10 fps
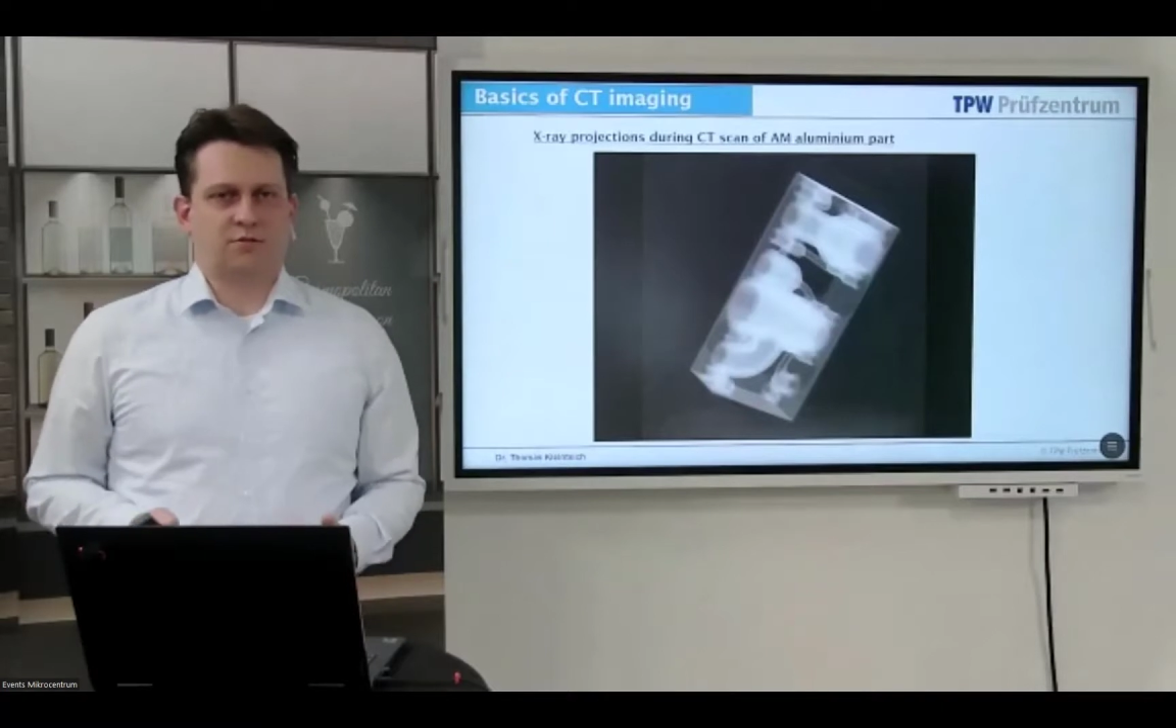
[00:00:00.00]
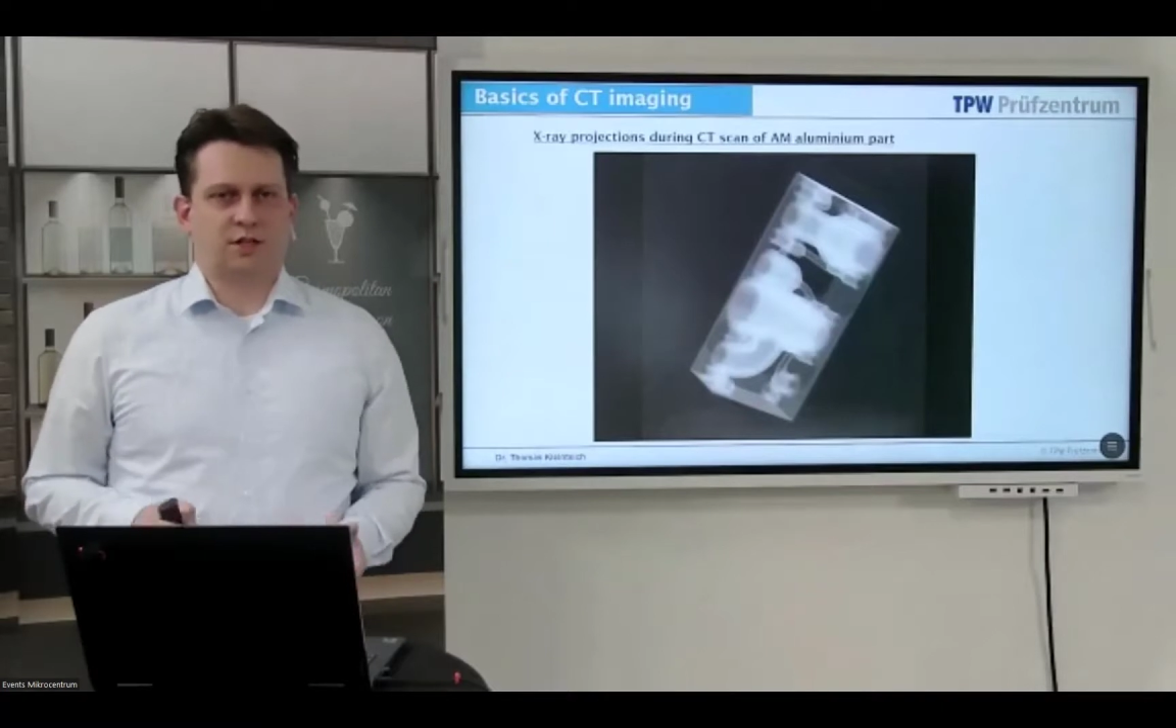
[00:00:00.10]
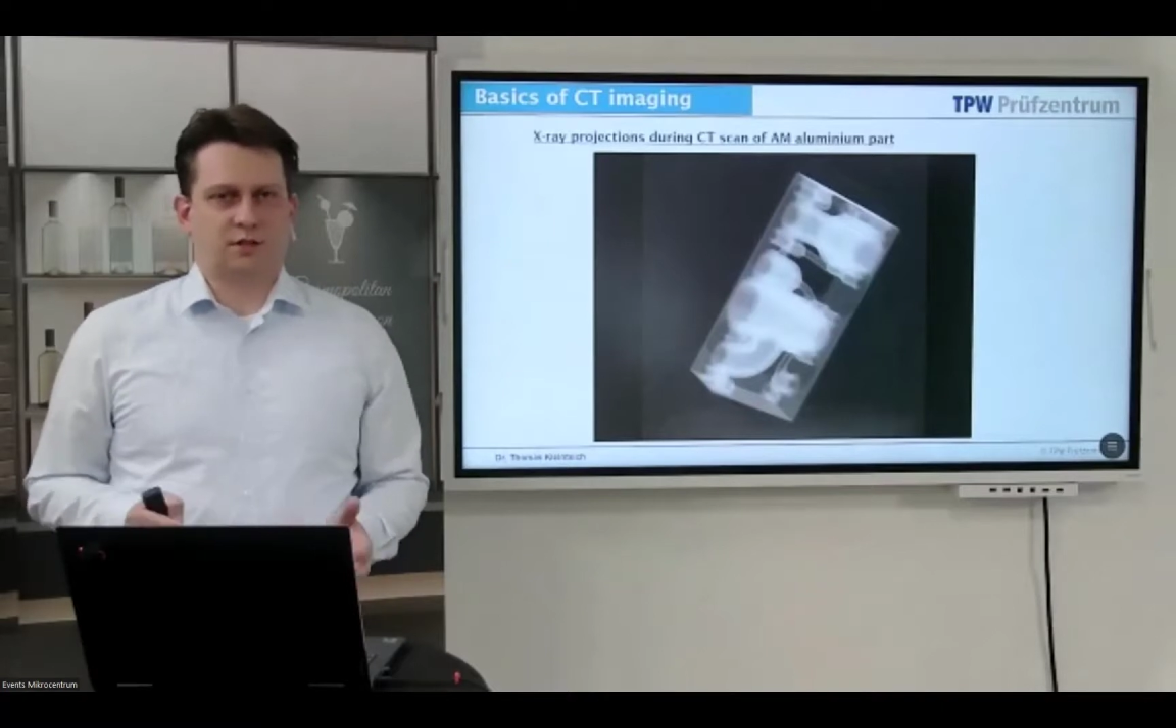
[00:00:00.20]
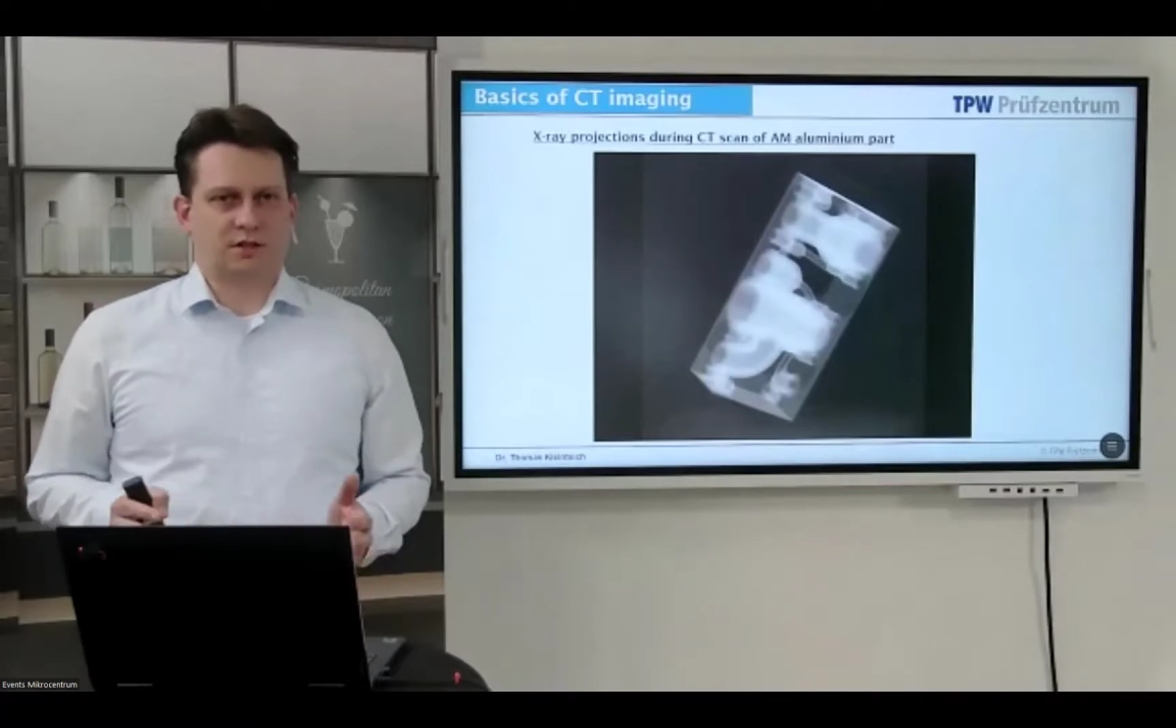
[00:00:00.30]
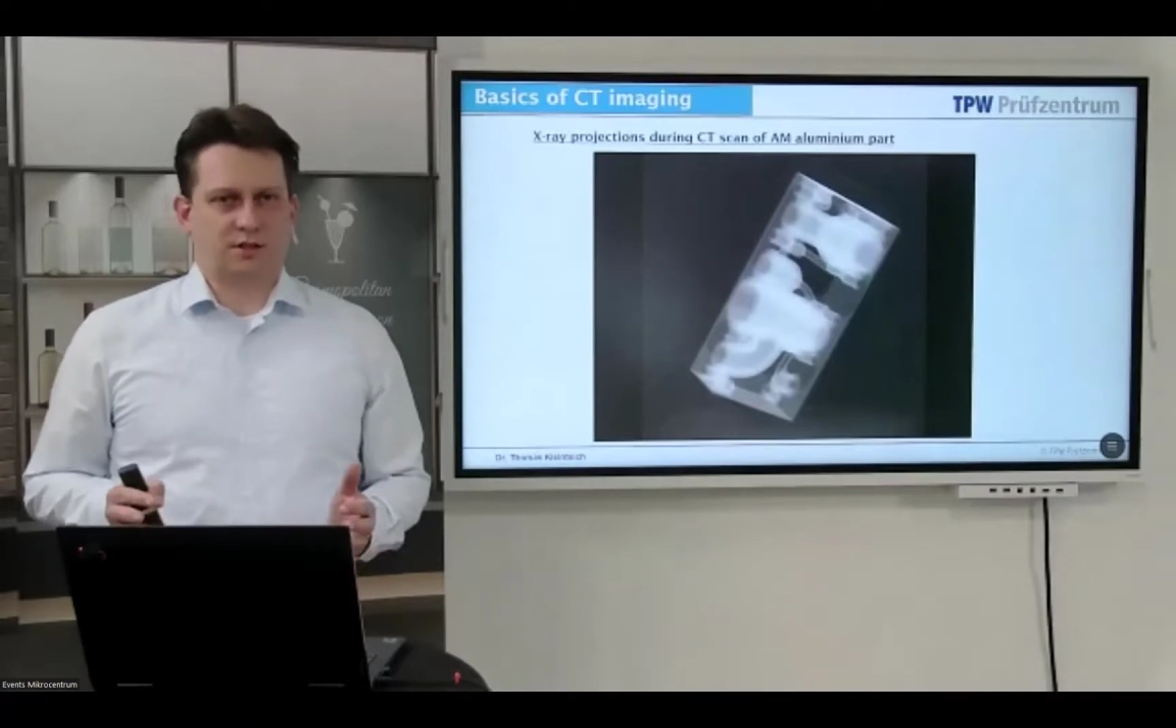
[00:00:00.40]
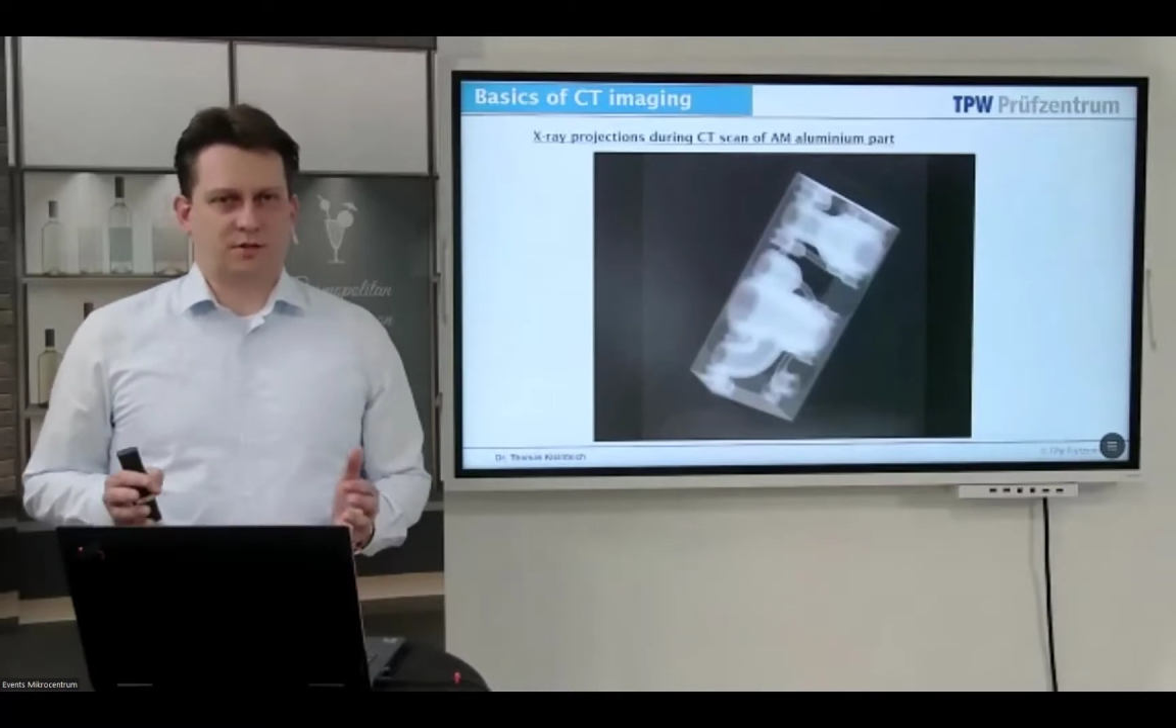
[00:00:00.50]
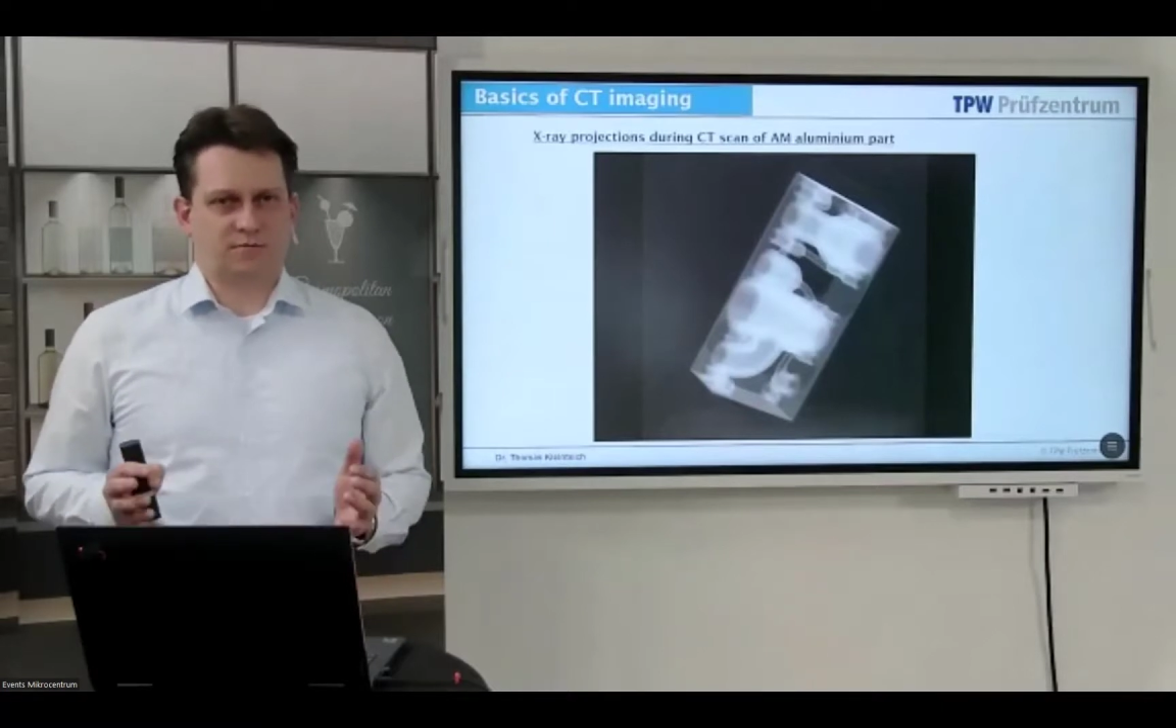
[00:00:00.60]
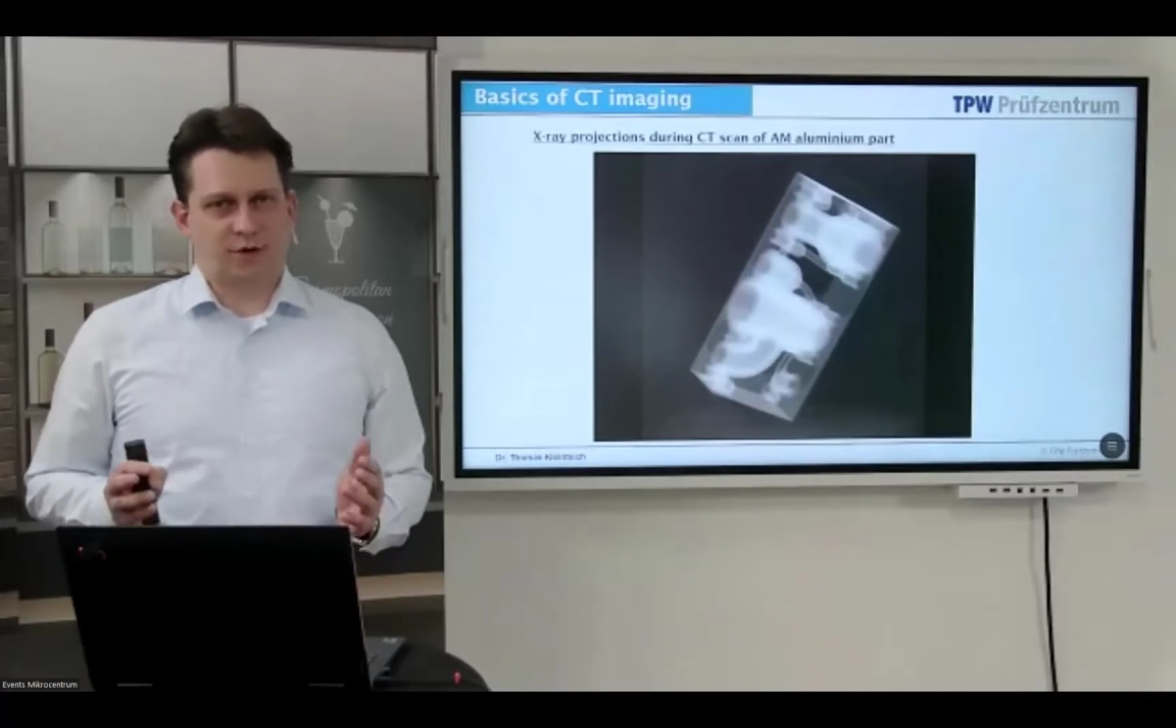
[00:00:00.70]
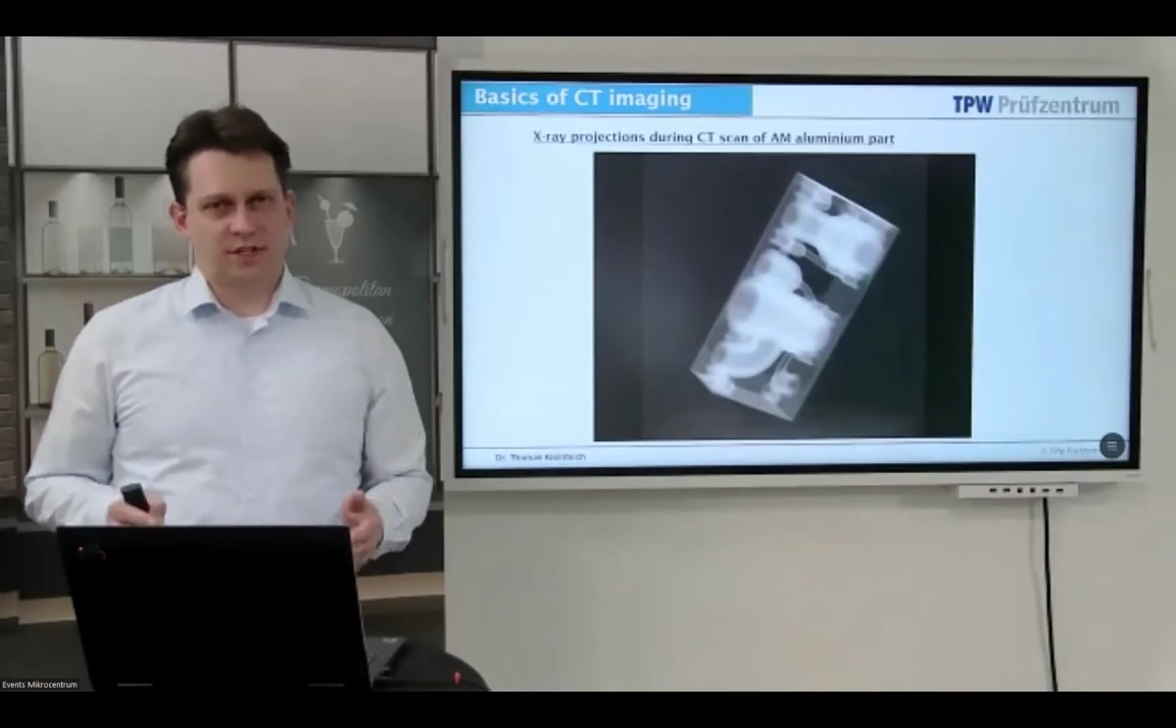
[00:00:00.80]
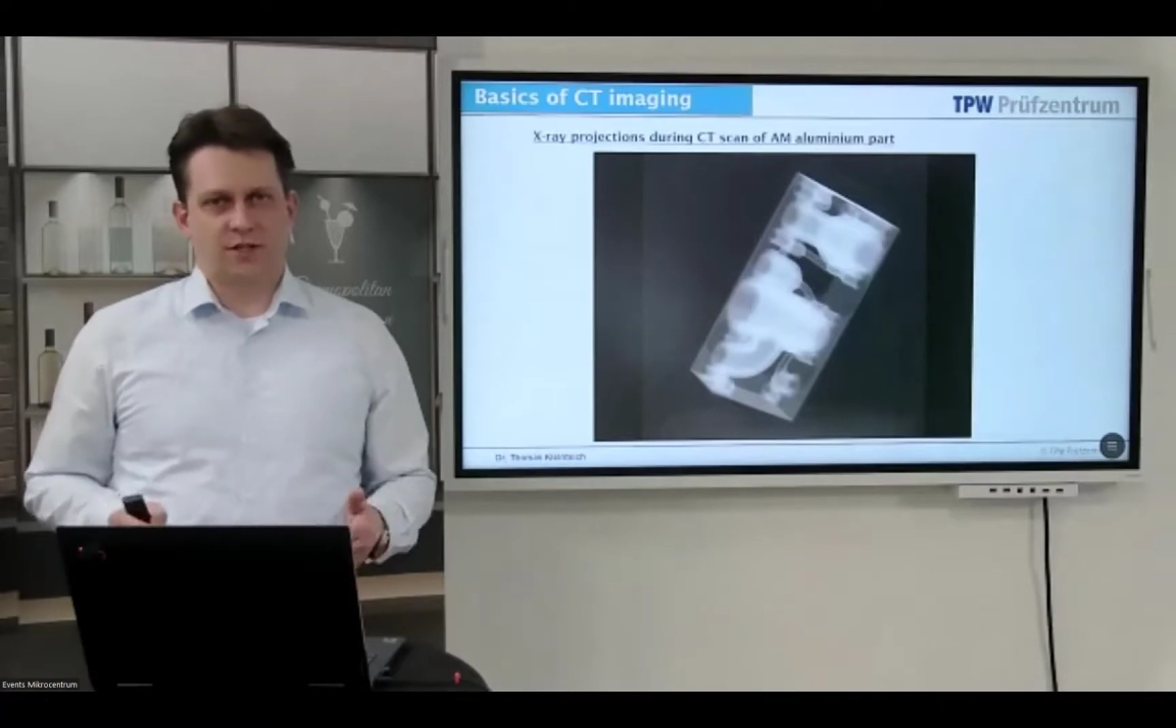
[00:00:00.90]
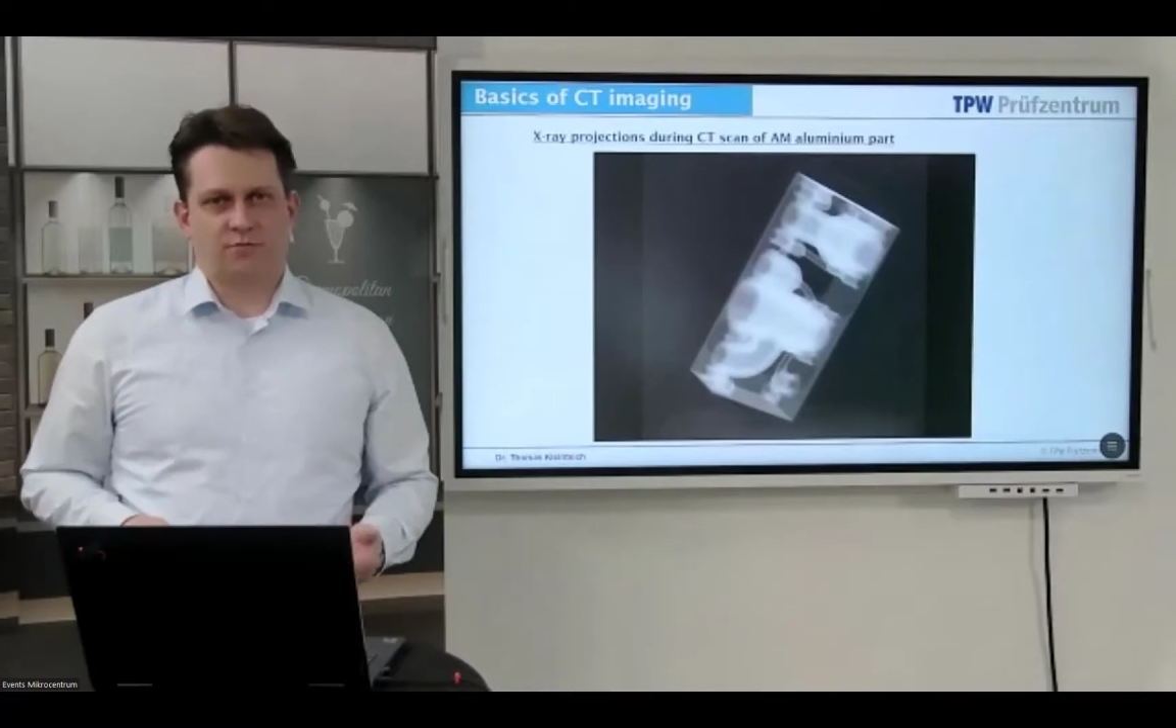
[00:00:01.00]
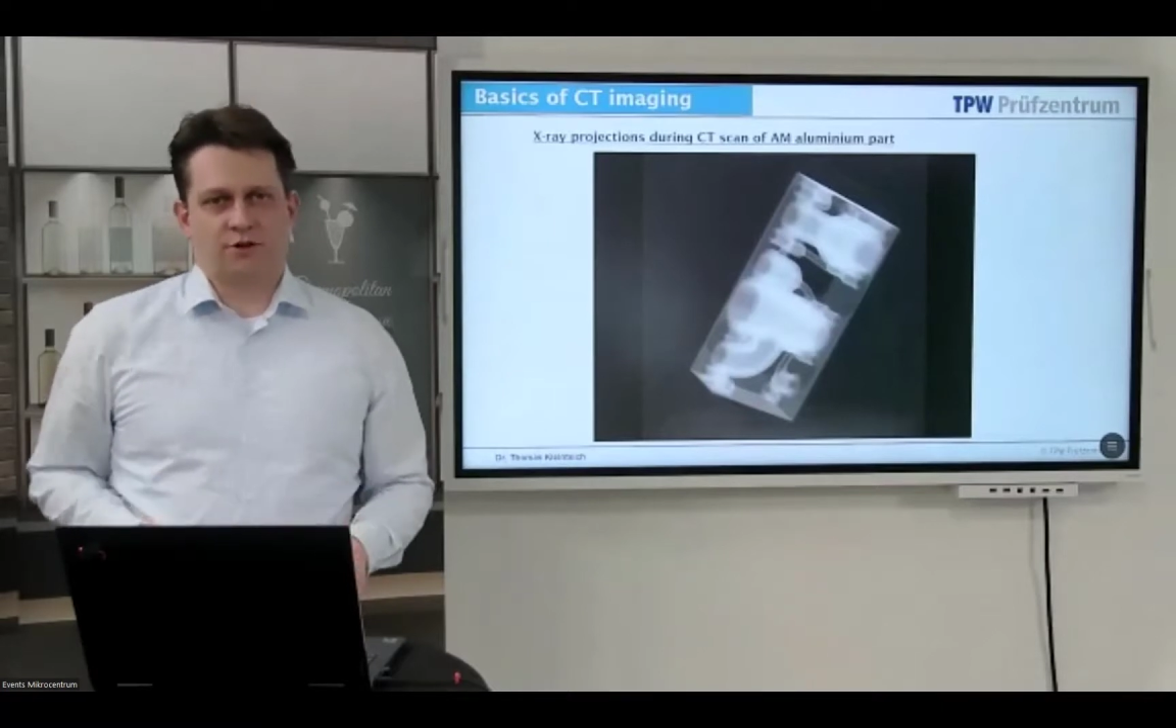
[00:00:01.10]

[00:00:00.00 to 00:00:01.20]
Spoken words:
but the basic